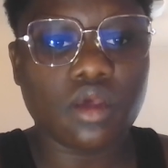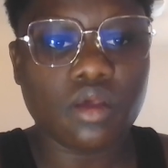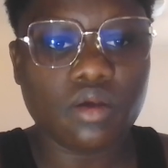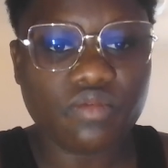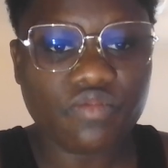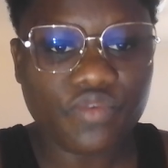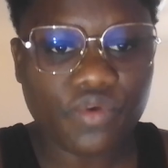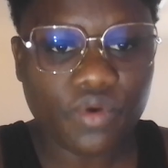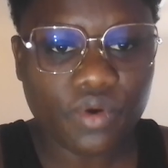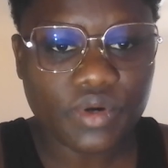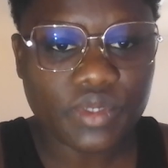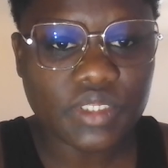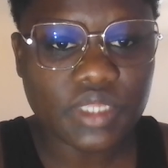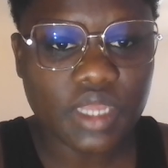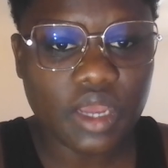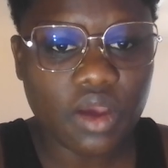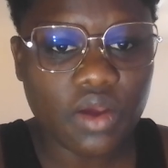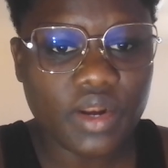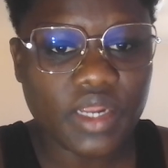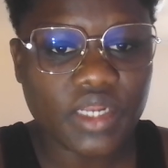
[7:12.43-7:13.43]
forced
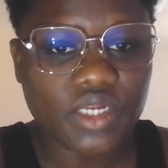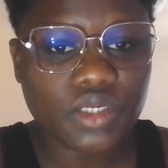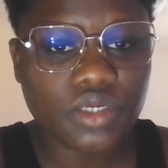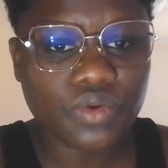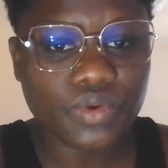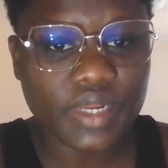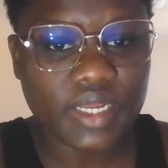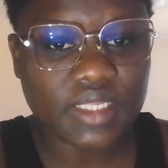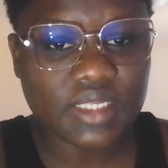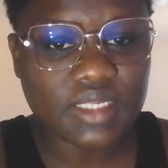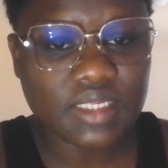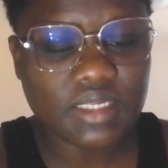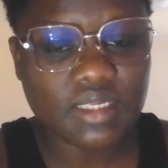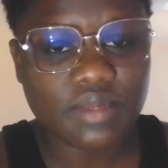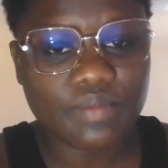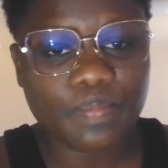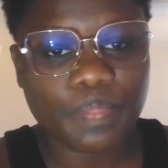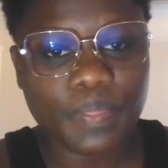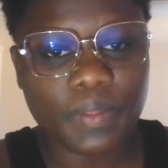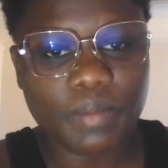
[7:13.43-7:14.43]
outage rates,
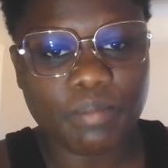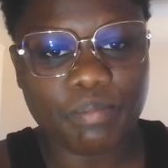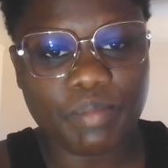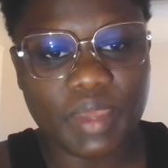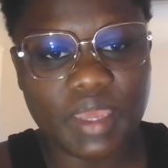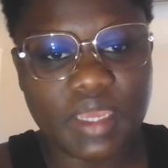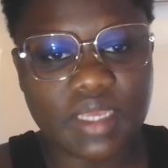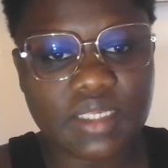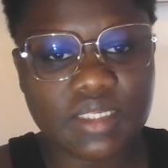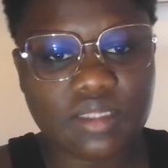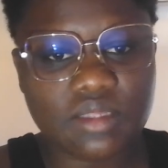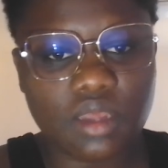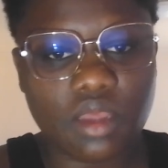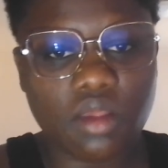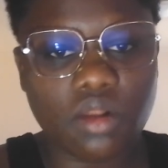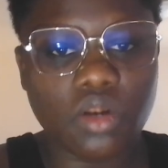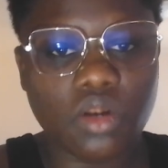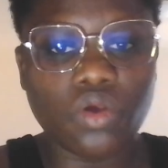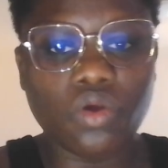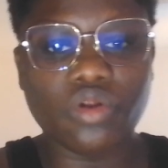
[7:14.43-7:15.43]
base
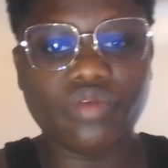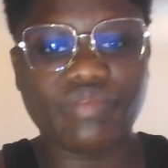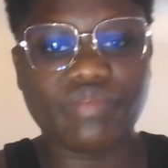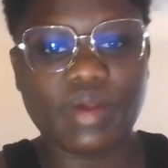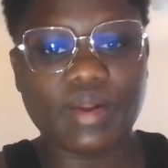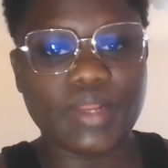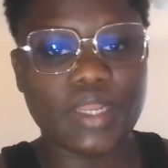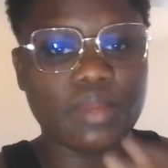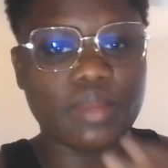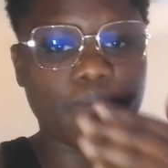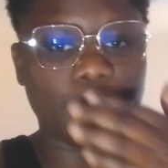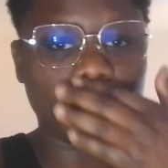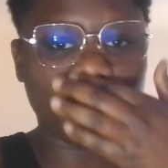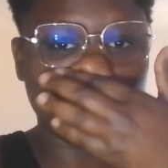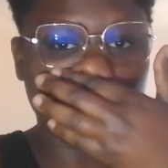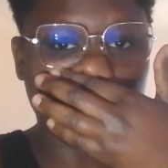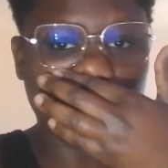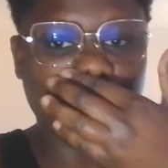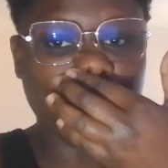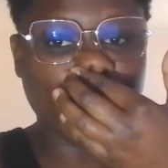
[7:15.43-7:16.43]
load
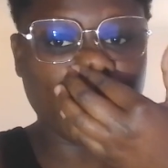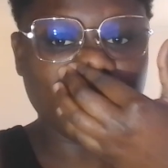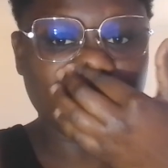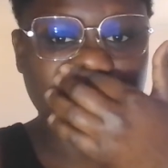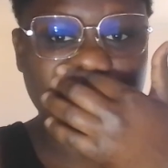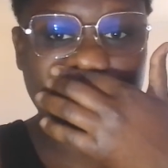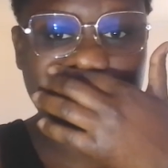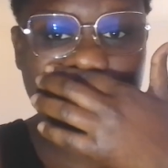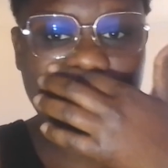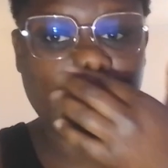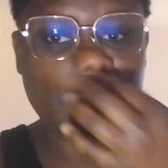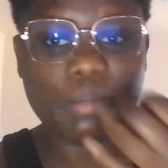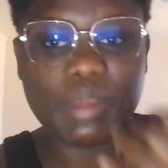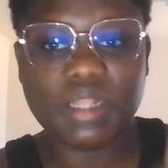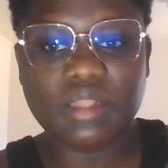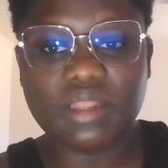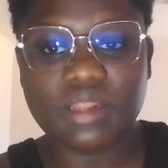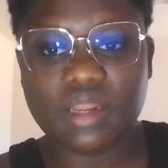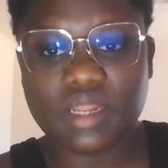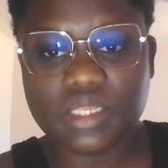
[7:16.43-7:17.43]
variable operation and
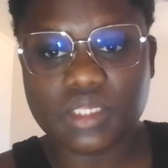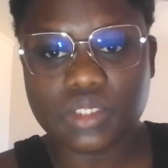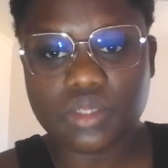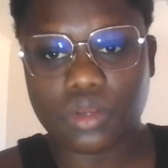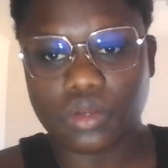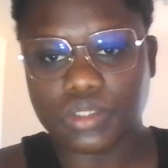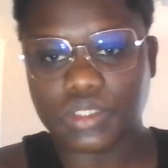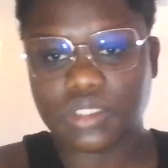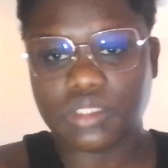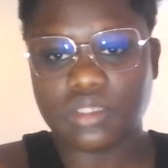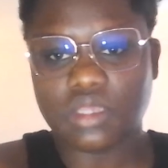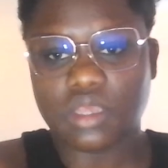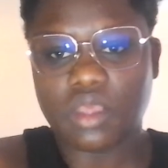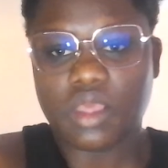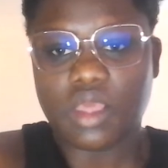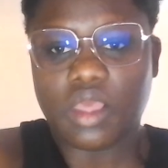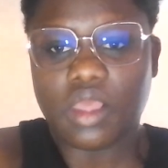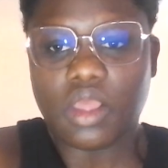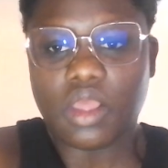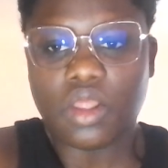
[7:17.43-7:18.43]
maintenance costs,
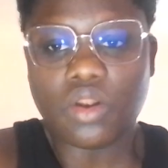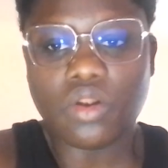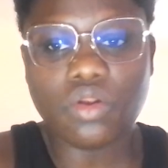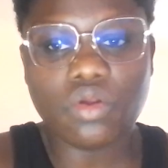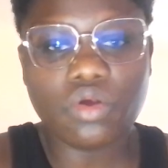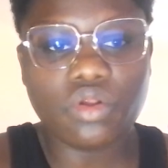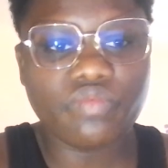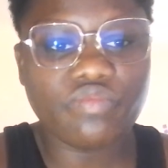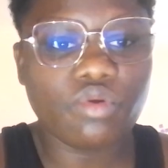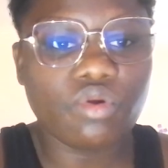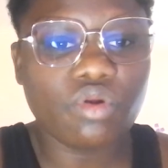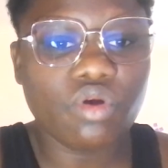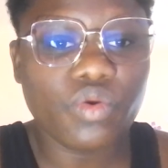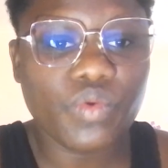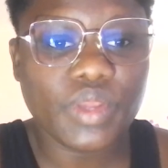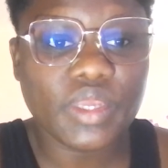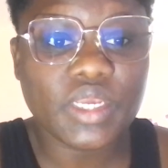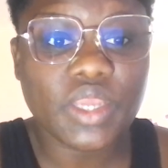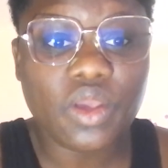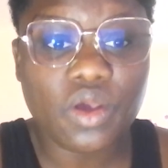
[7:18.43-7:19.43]
load
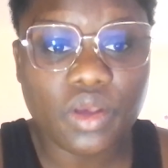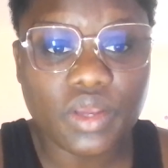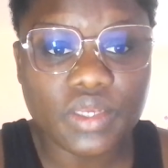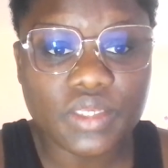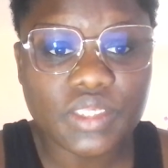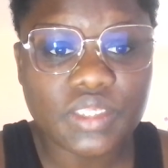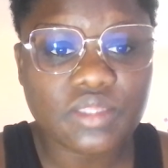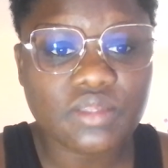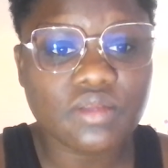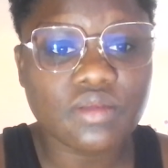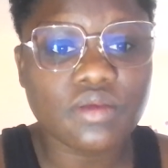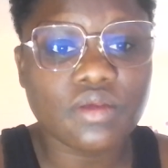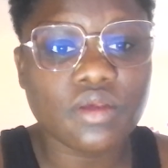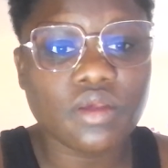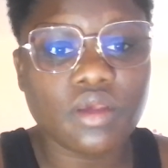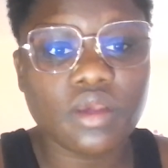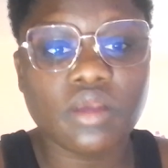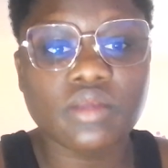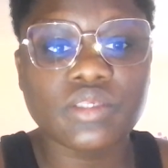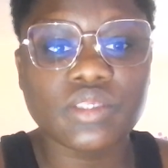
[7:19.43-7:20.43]
following costs,
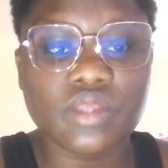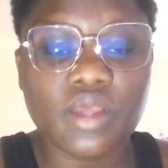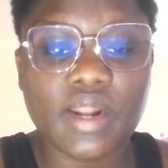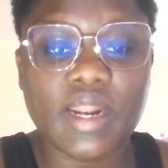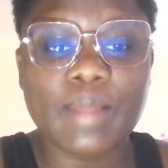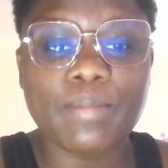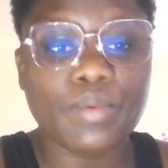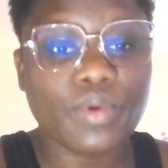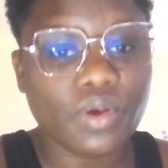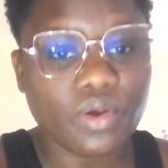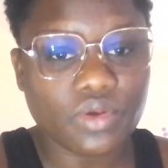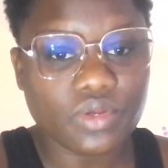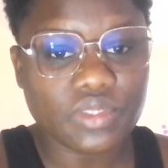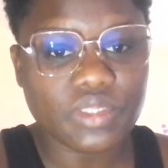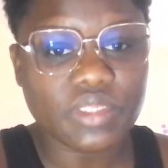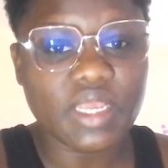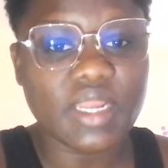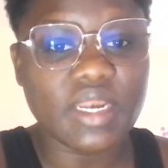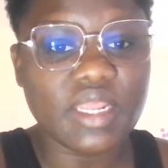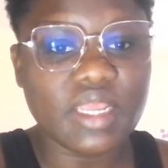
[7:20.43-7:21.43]
startup costs,
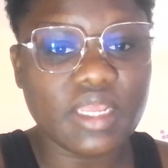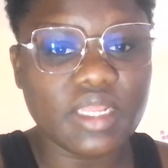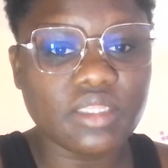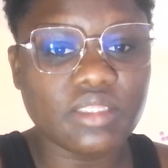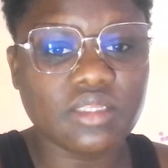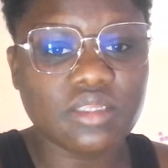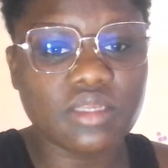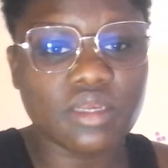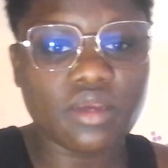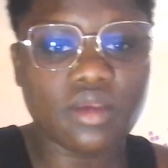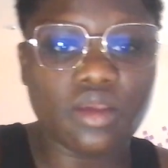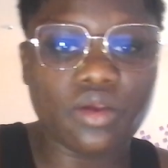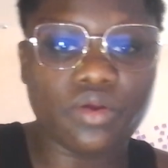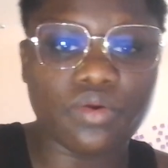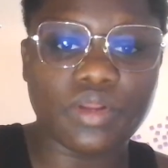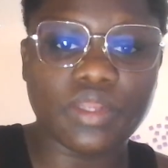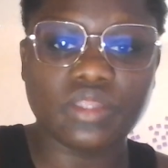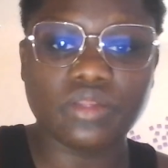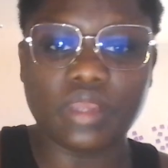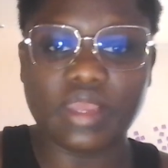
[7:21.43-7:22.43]
and heat
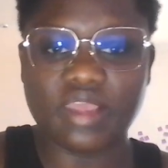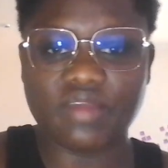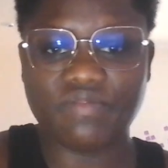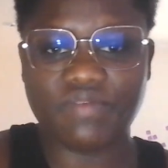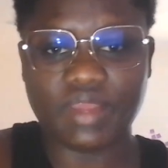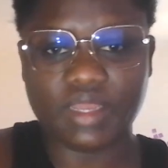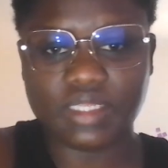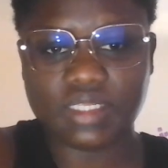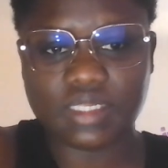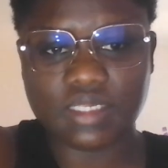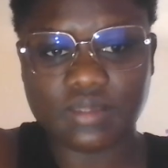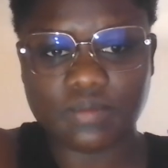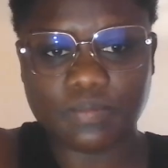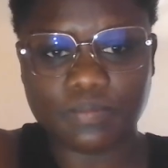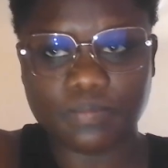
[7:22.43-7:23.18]
rate effects.